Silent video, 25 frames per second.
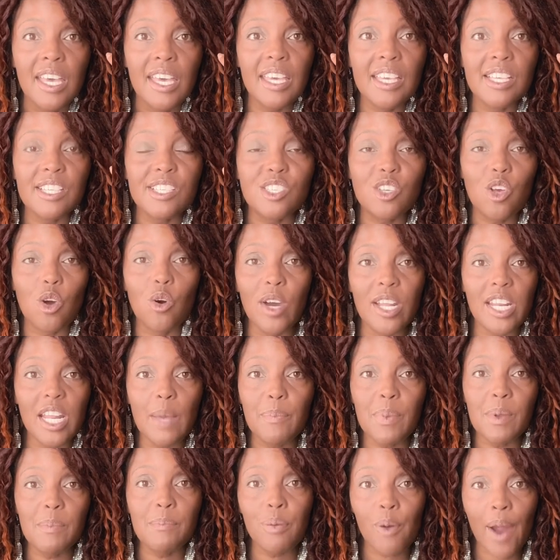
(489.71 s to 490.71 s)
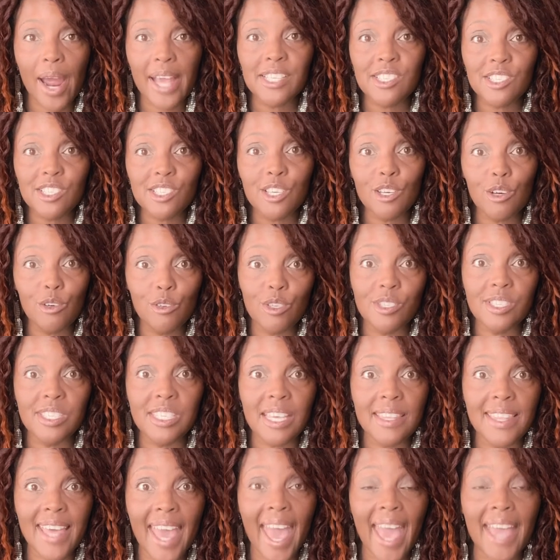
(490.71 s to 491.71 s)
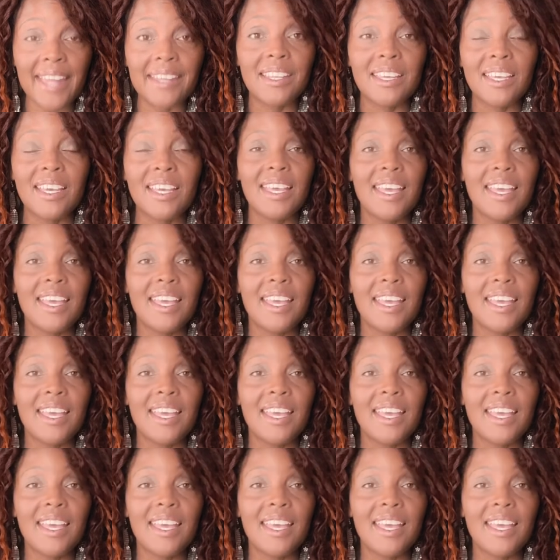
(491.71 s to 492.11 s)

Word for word: is going up in price too. You see that?